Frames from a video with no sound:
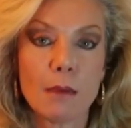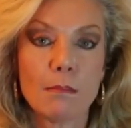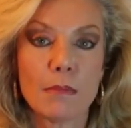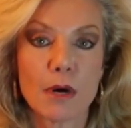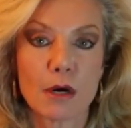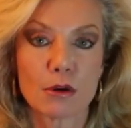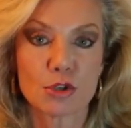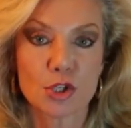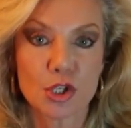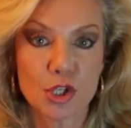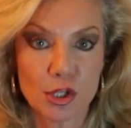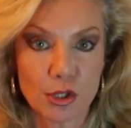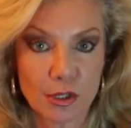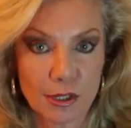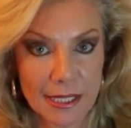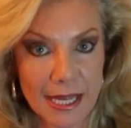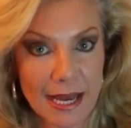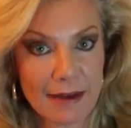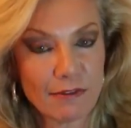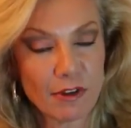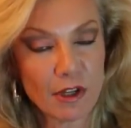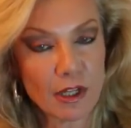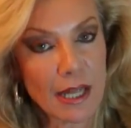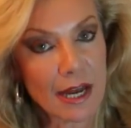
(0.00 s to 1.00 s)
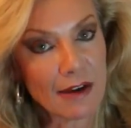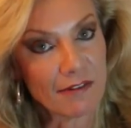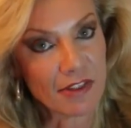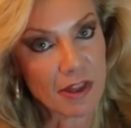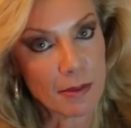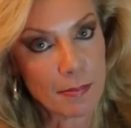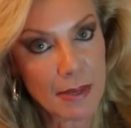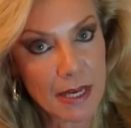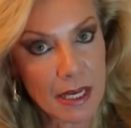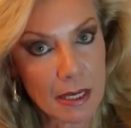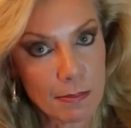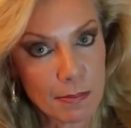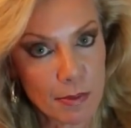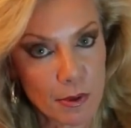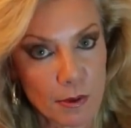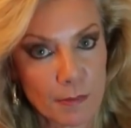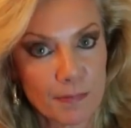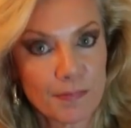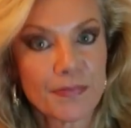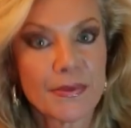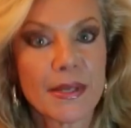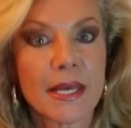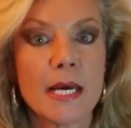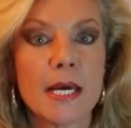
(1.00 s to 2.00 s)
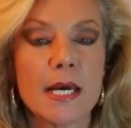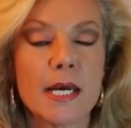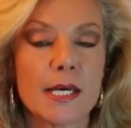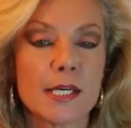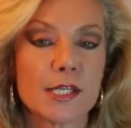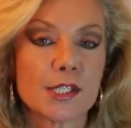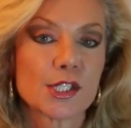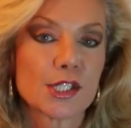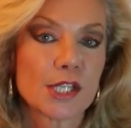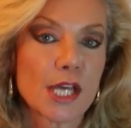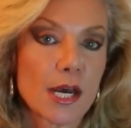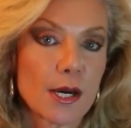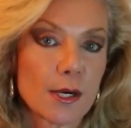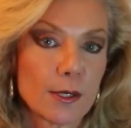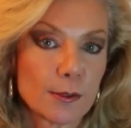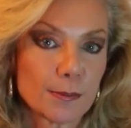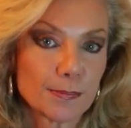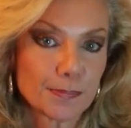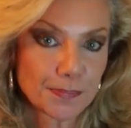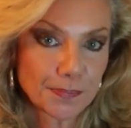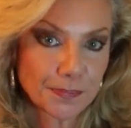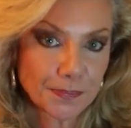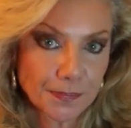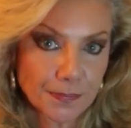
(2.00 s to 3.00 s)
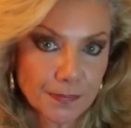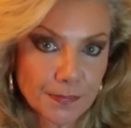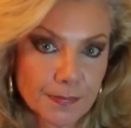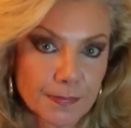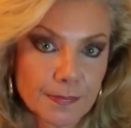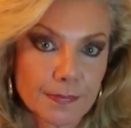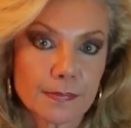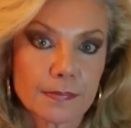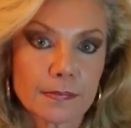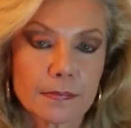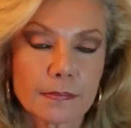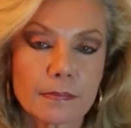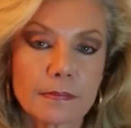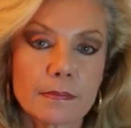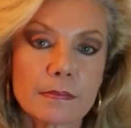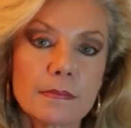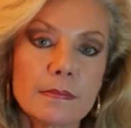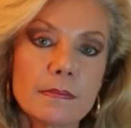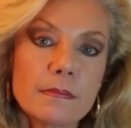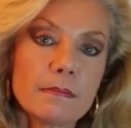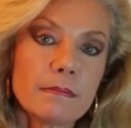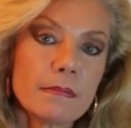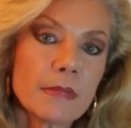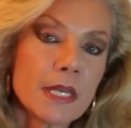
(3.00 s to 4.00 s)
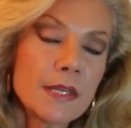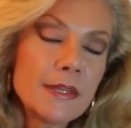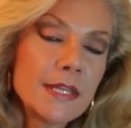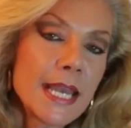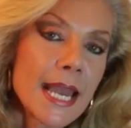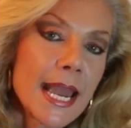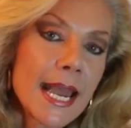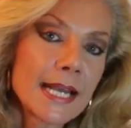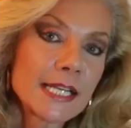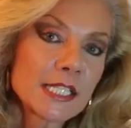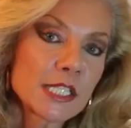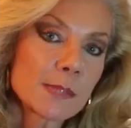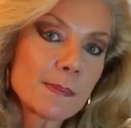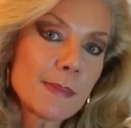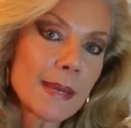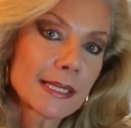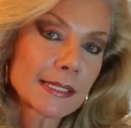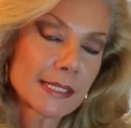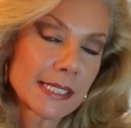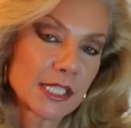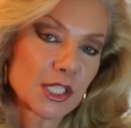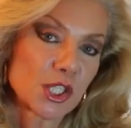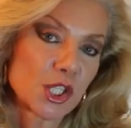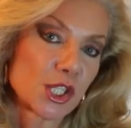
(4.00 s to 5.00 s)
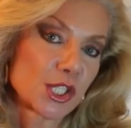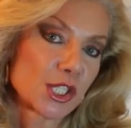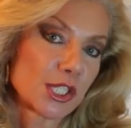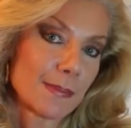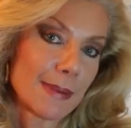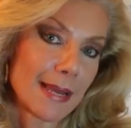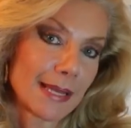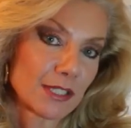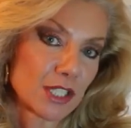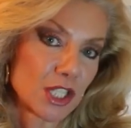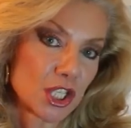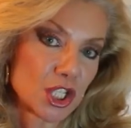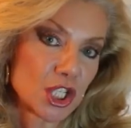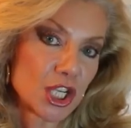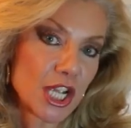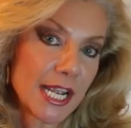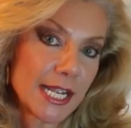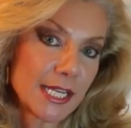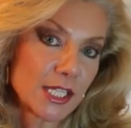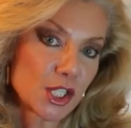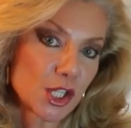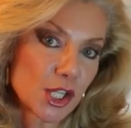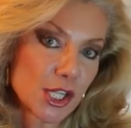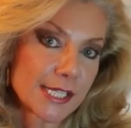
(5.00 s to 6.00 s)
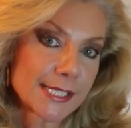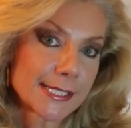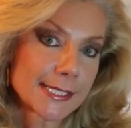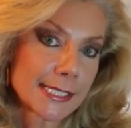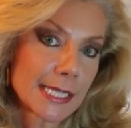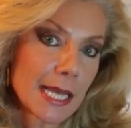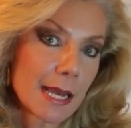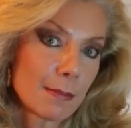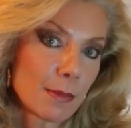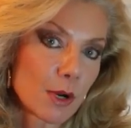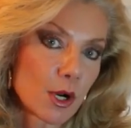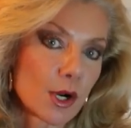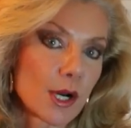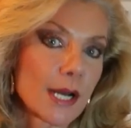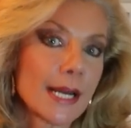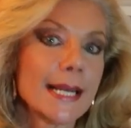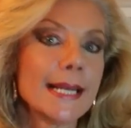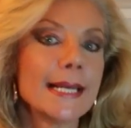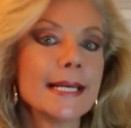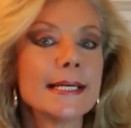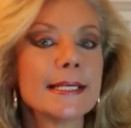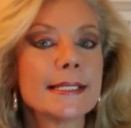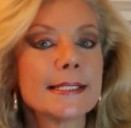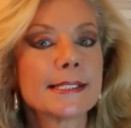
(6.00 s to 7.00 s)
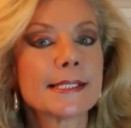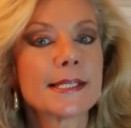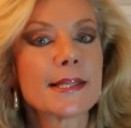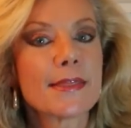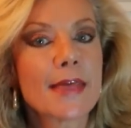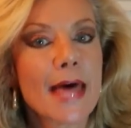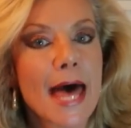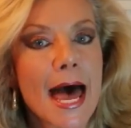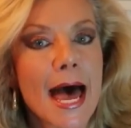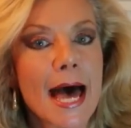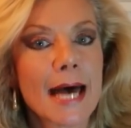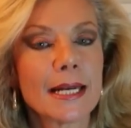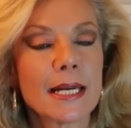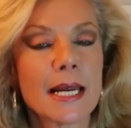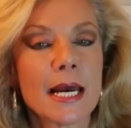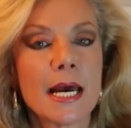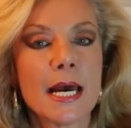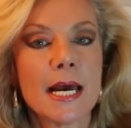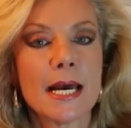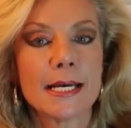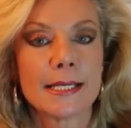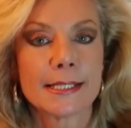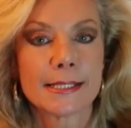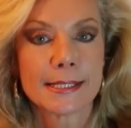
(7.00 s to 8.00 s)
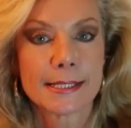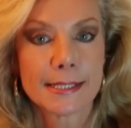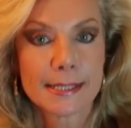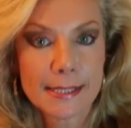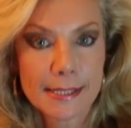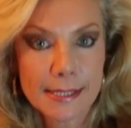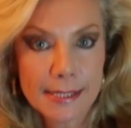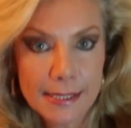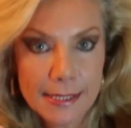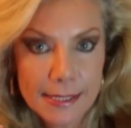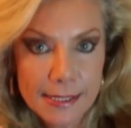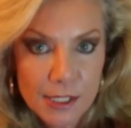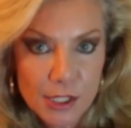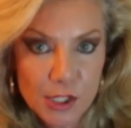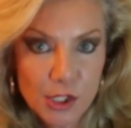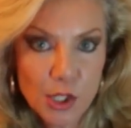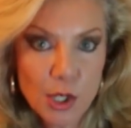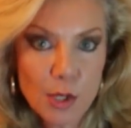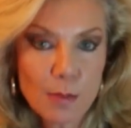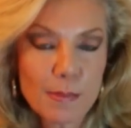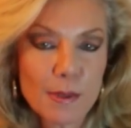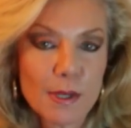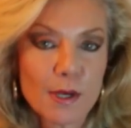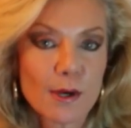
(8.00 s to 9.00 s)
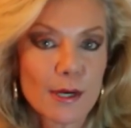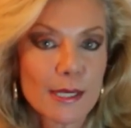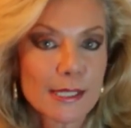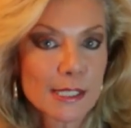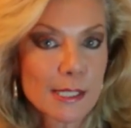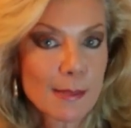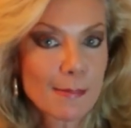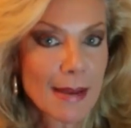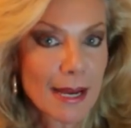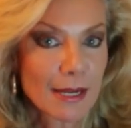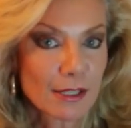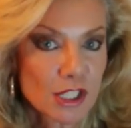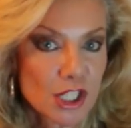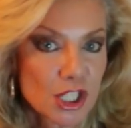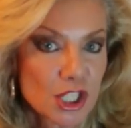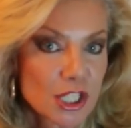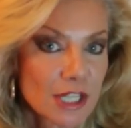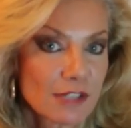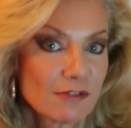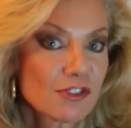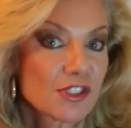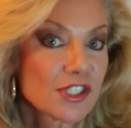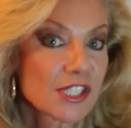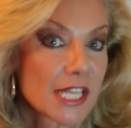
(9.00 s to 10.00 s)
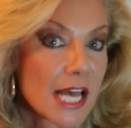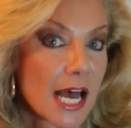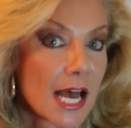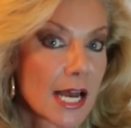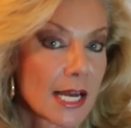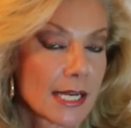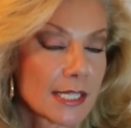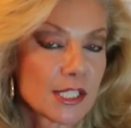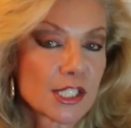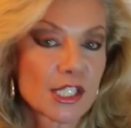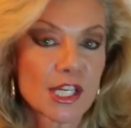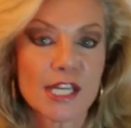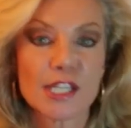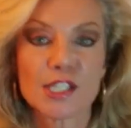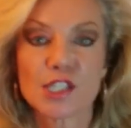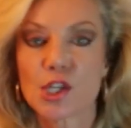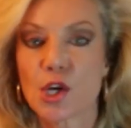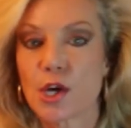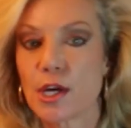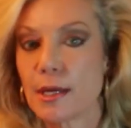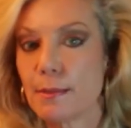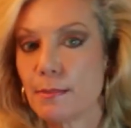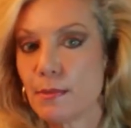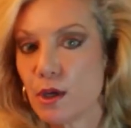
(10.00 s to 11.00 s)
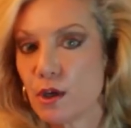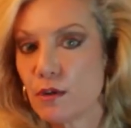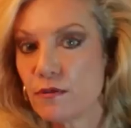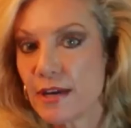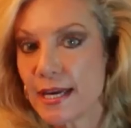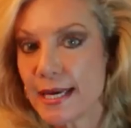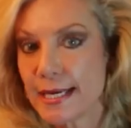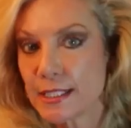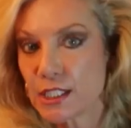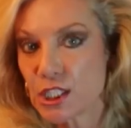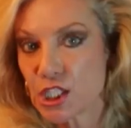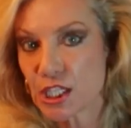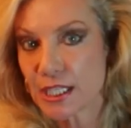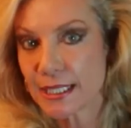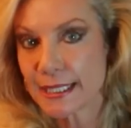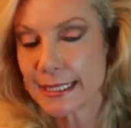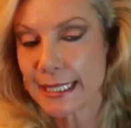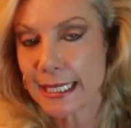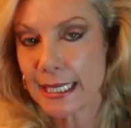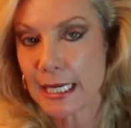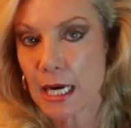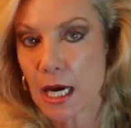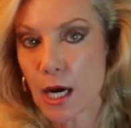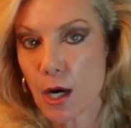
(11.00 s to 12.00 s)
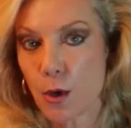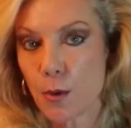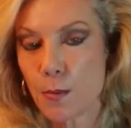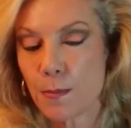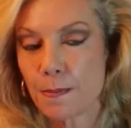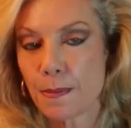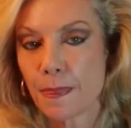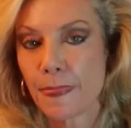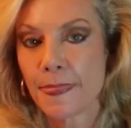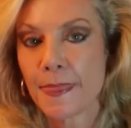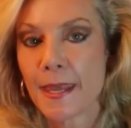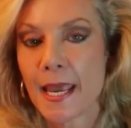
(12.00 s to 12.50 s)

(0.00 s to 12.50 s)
emotional level of the people. So the aspect that's just about to change this summer is that Jupiter is about to shift signs. It's going to move into Leo.